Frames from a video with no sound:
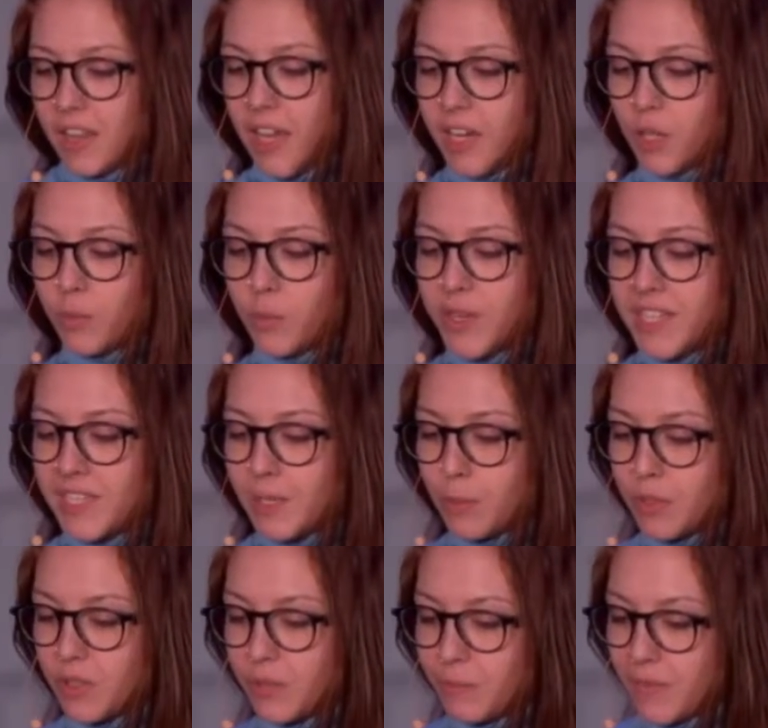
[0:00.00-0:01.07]
Let your
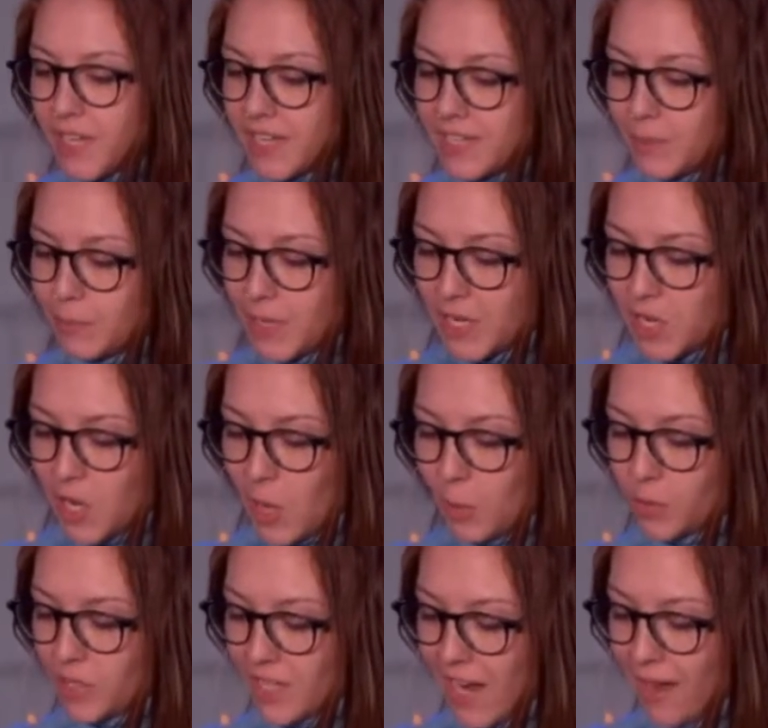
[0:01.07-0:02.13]
reasonableness be
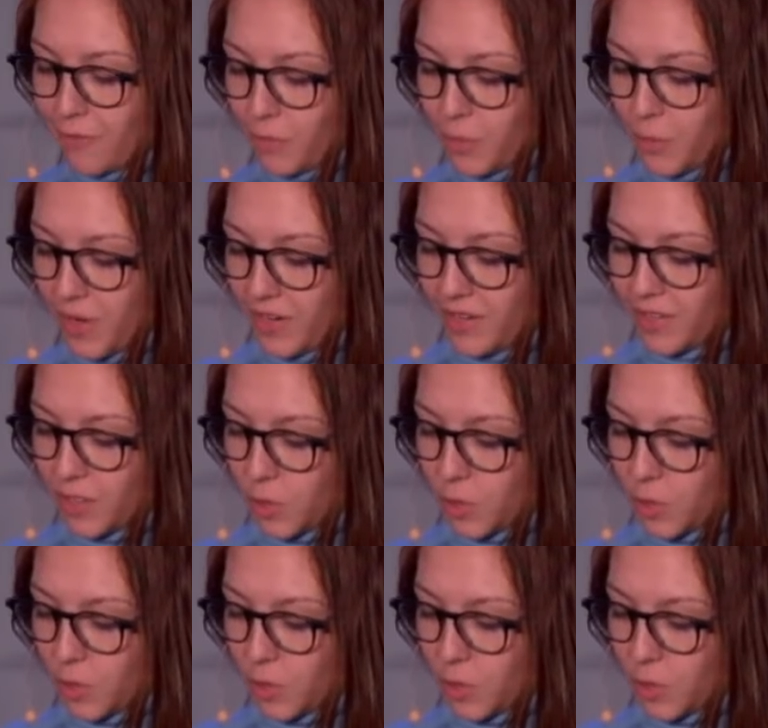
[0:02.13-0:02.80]
known to everyone.